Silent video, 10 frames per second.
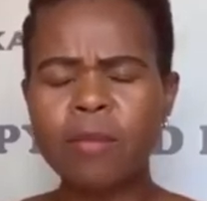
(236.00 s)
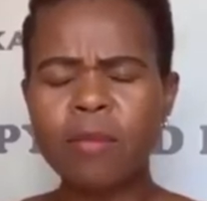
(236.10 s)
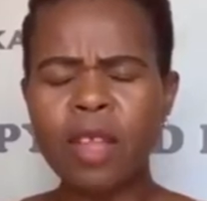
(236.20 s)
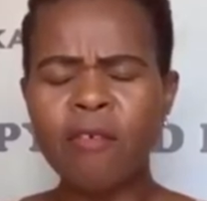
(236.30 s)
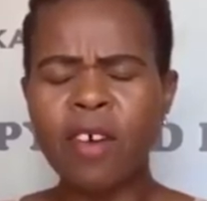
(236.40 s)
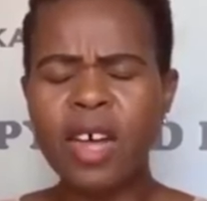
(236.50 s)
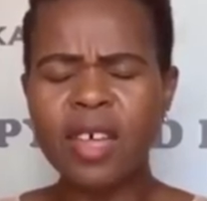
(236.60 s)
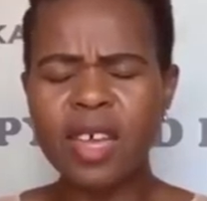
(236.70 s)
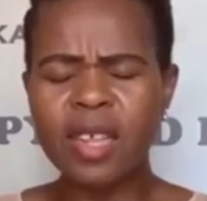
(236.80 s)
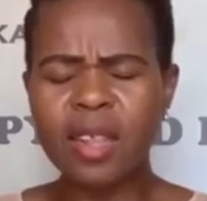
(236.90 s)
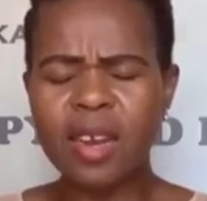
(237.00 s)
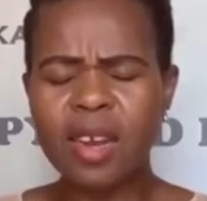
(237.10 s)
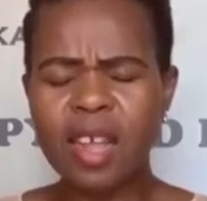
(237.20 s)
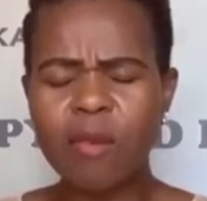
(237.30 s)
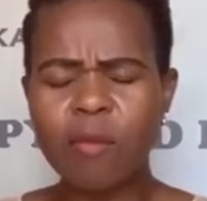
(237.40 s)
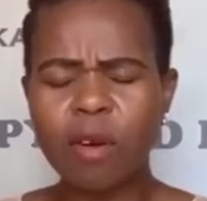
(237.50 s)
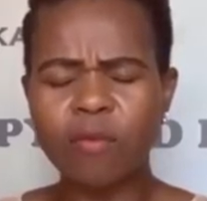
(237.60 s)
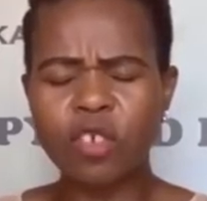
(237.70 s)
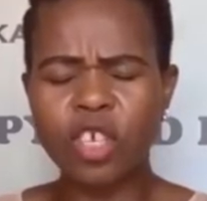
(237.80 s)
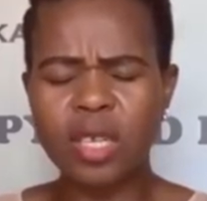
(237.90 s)
Father, in the name
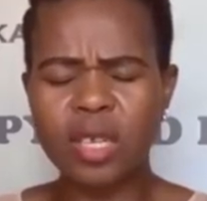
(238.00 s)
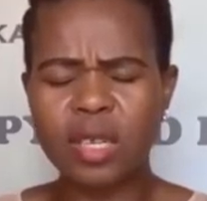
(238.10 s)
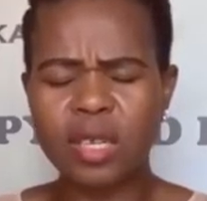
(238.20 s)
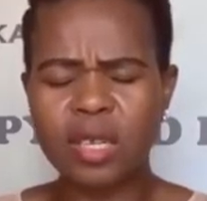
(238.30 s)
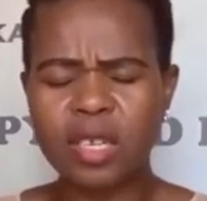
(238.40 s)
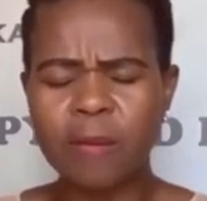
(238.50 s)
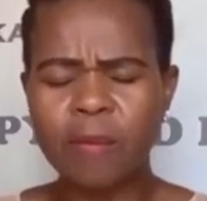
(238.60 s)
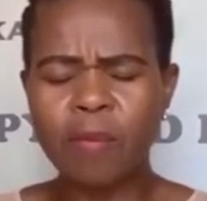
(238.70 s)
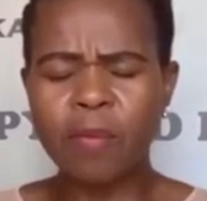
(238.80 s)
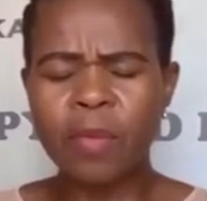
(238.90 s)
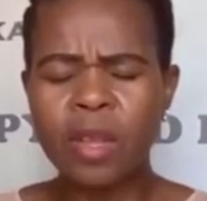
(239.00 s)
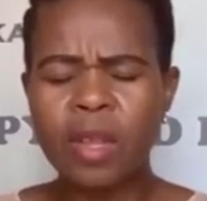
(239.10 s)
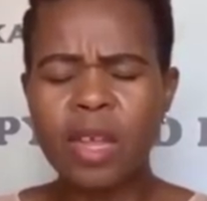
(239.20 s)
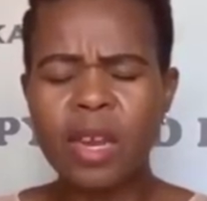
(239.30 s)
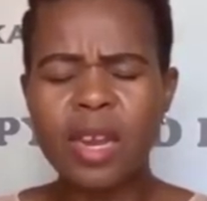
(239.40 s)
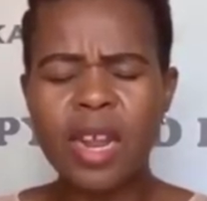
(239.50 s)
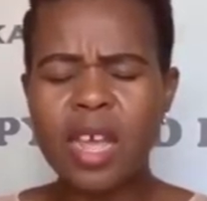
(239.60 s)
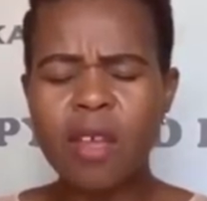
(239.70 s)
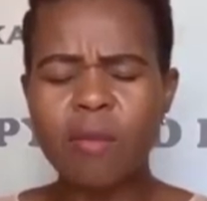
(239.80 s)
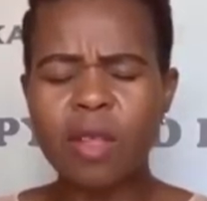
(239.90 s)
of Jesus, the name, the